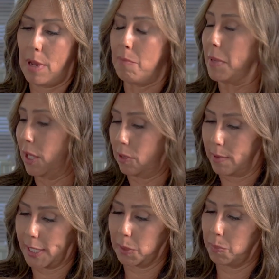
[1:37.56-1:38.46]
meal and
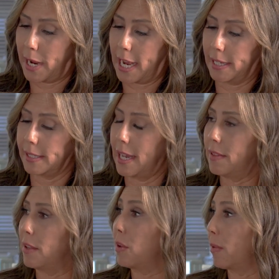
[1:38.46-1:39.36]
rest breaks,
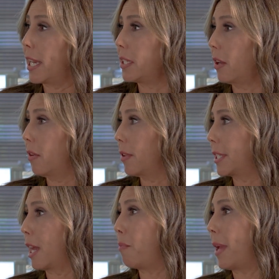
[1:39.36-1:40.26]
and then the right to
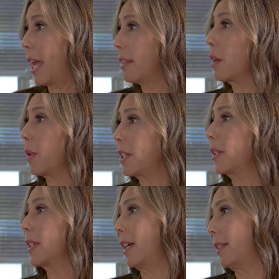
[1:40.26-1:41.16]
overtime pay, like we were
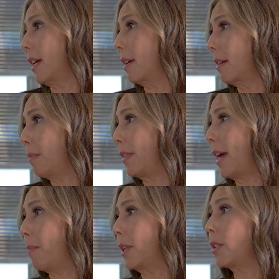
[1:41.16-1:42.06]
discussing about
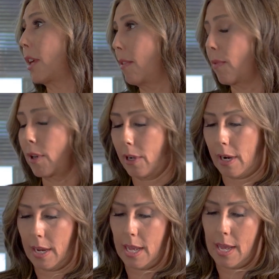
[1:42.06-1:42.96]
the administrative
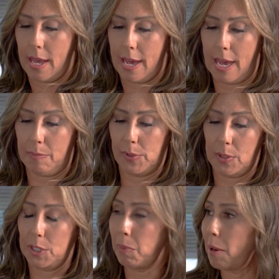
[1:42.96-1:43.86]
worker. So
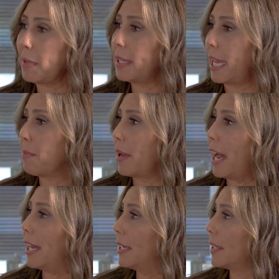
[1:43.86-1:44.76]
the Department of Labor
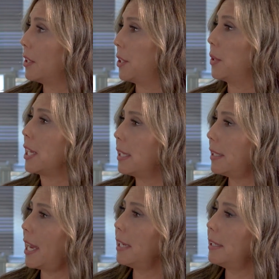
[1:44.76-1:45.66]
has a duties
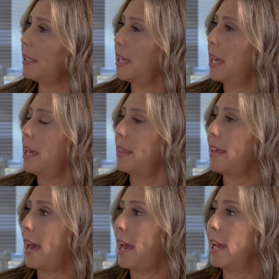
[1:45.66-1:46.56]
test
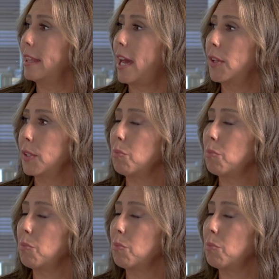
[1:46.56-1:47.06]
that allows